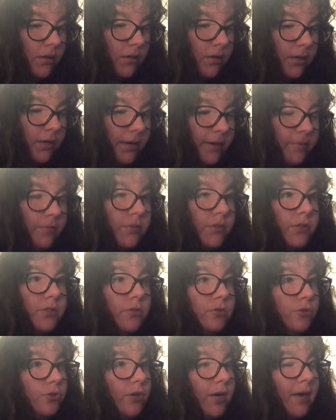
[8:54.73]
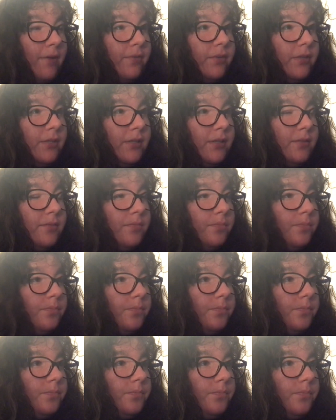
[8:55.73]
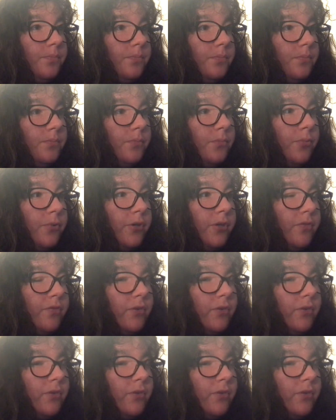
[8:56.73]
I was traveling pretty